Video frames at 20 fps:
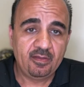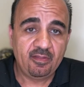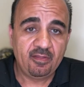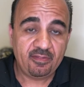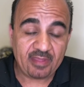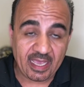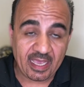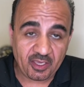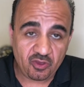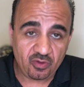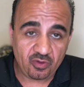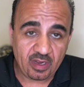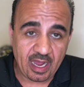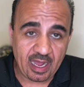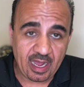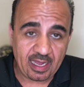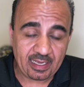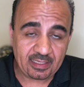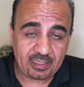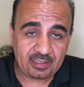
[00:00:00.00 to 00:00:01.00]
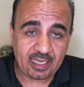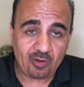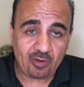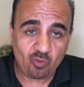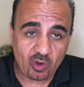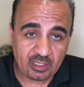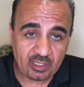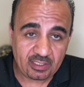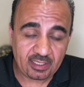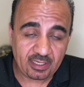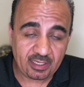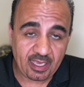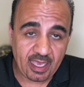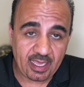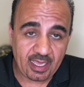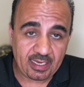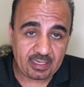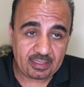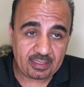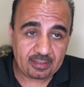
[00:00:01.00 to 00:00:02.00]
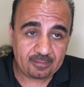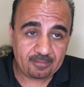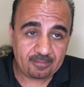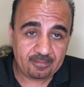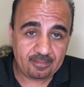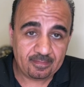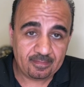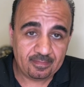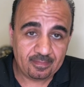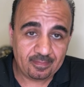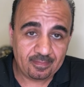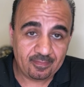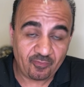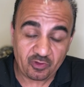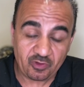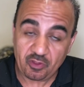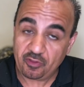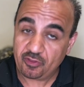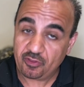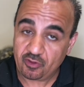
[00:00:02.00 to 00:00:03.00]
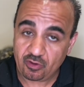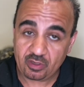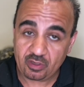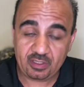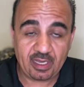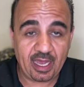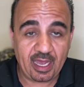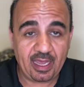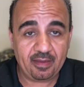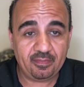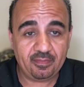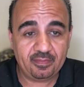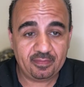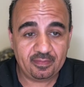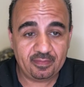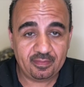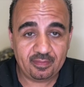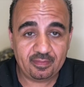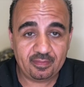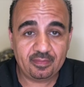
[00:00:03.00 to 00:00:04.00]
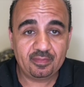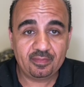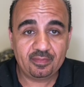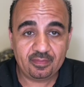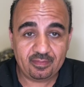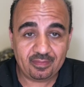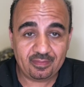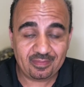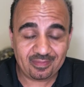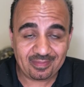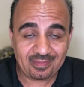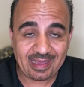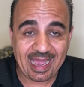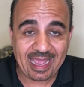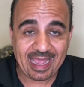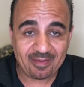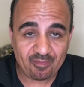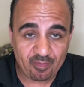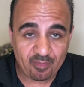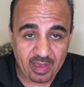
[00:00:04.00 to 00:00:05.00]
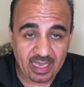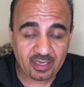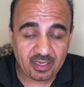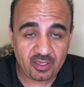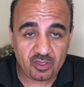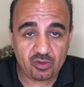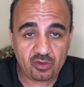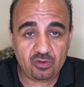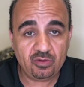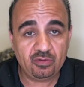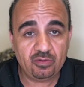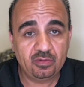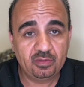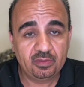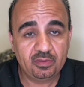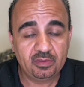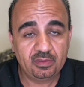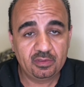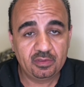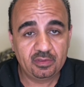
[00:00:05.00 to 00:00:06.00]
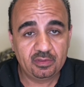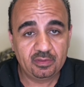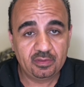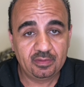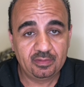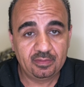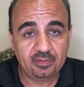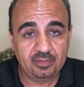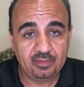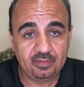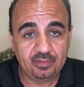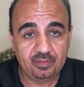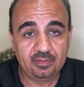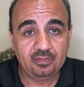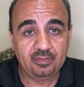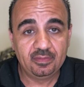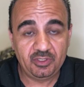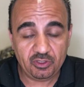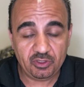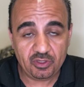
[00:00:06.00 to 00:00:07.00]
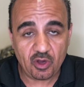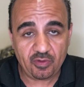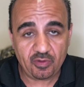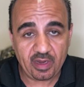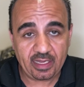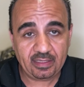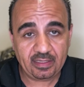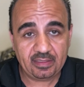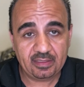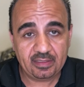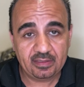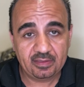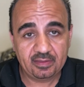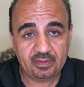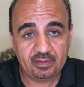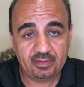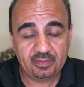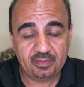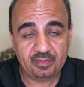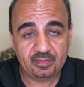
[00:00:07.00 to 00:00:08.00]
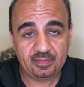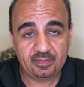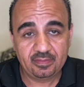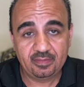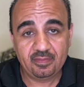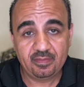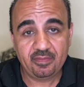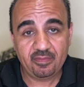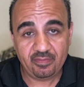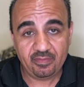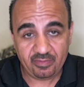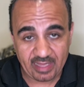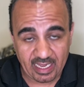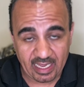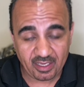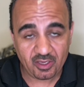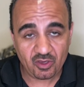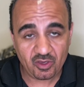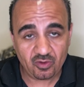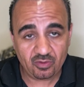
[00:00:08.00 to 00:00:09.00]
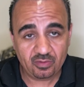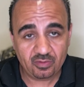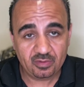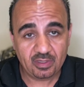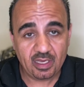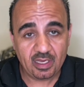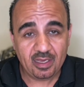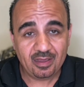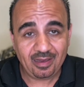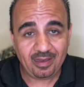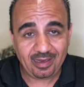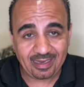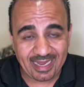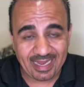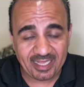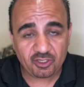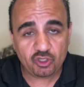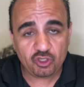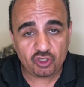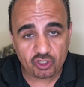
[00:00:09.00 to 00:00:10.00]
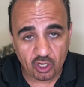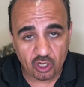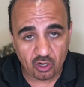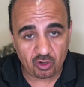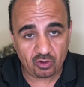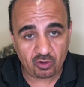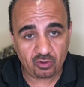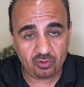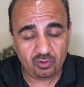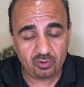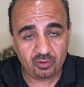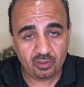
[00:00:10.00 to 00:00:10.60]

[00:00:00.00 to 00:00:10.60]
Thank you guys, and once again, for the 3rd time, I beg you to donate. Thank you. Let's show